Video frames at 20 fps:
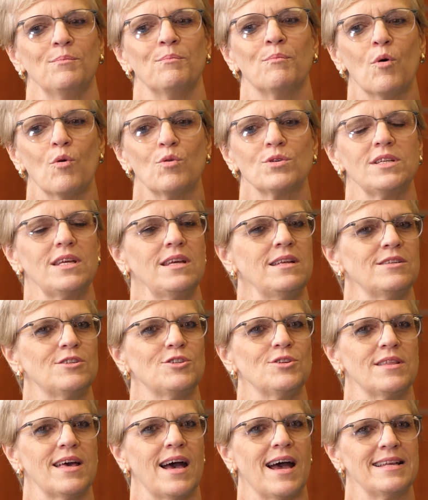bought
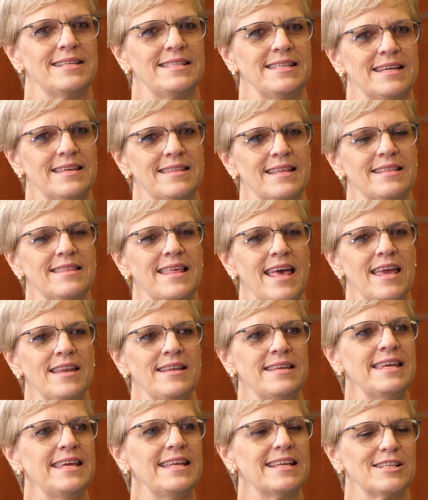into the idea that they
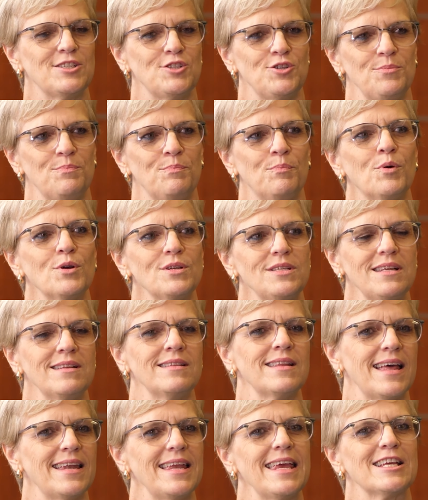needed to put in
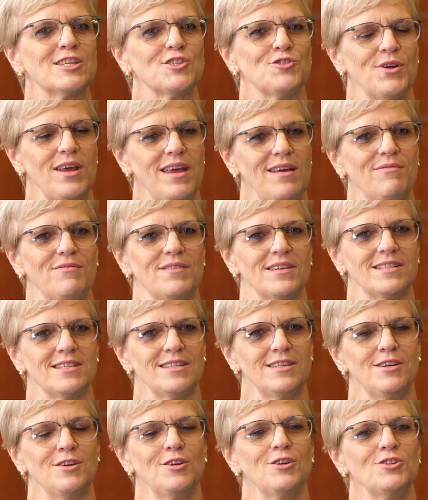that extra effort
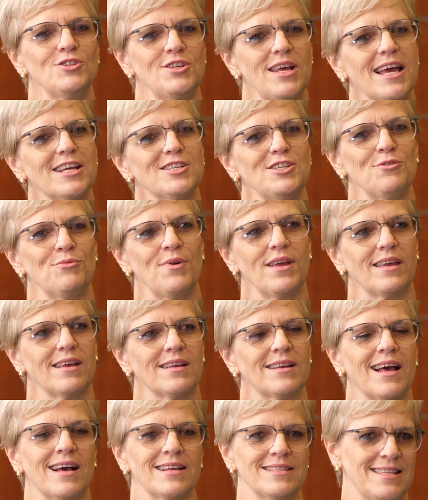to actually
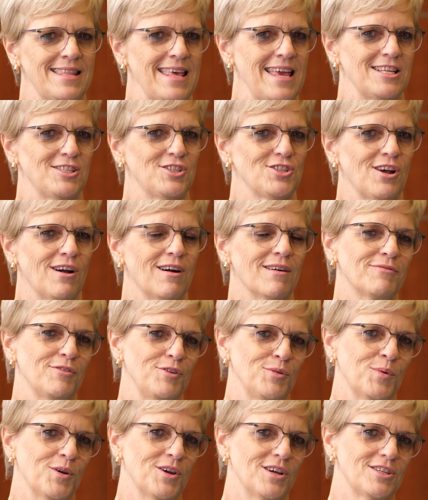recognize their staff
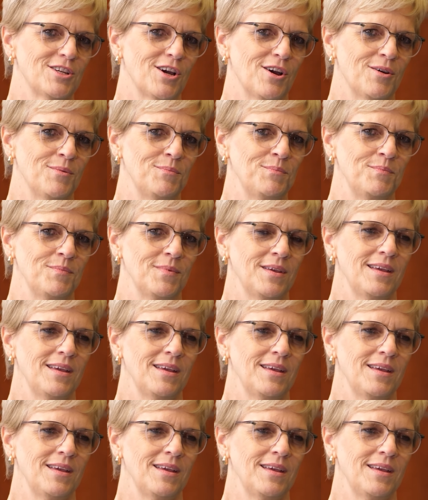who were at home.